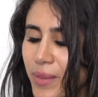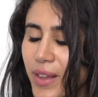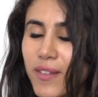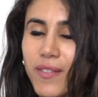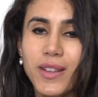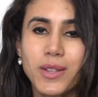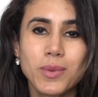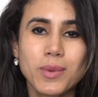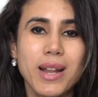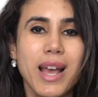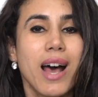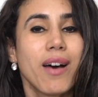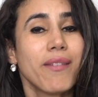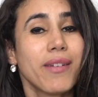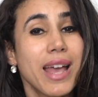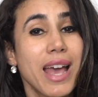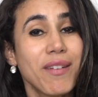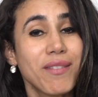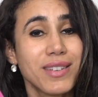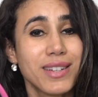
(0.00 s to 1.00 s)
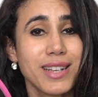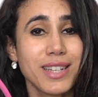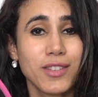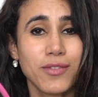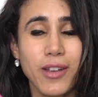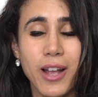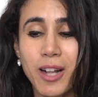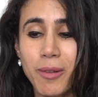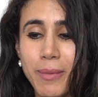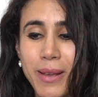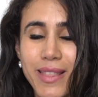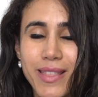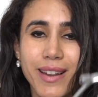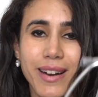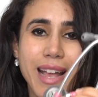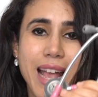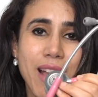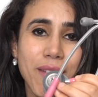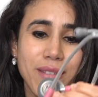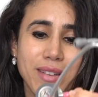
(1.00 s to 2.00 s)
if this one ever does fail me, then
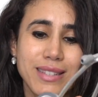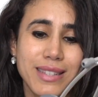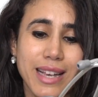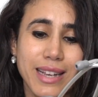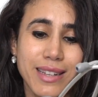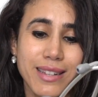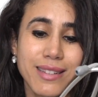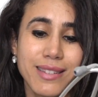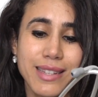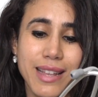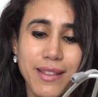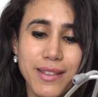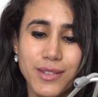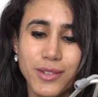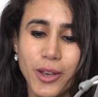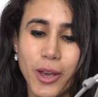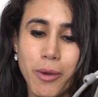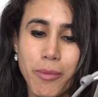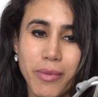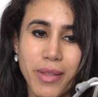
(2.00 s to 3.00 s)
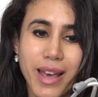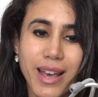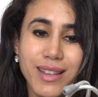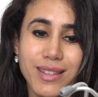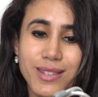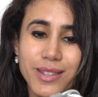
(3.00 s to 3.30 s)
I have a second stethoscope there.